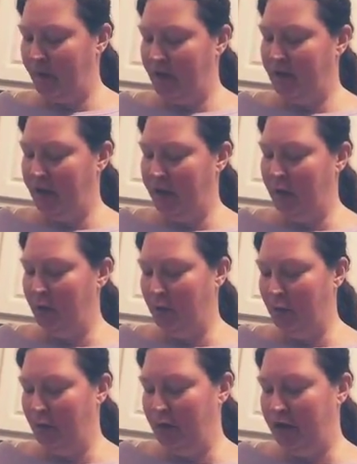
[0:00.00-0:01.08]
So
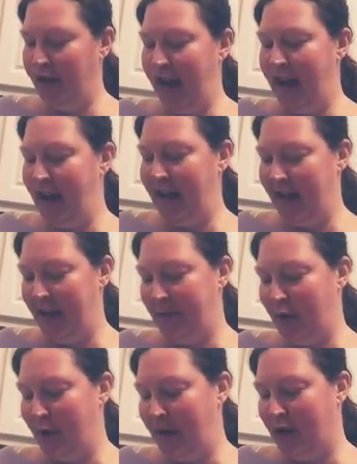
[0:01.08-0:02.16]
today I'm
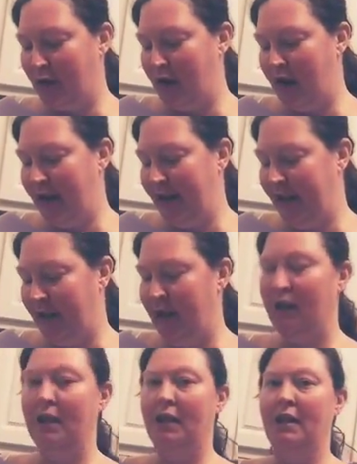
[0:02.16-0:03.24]
going to be trying
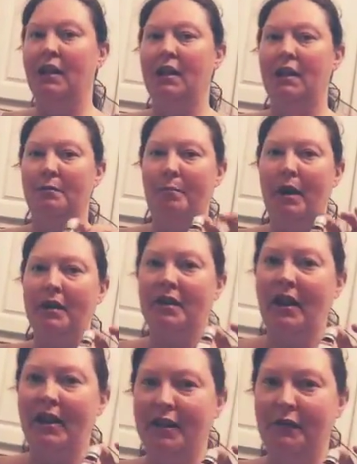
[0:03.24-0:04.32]

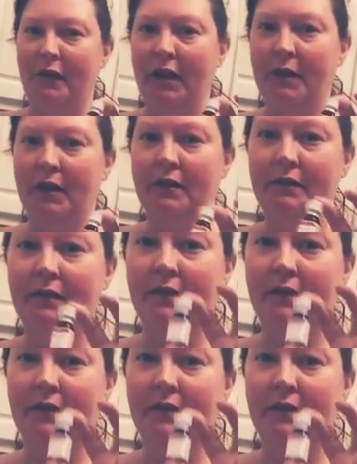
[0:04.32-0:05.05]
butterscotch flavor.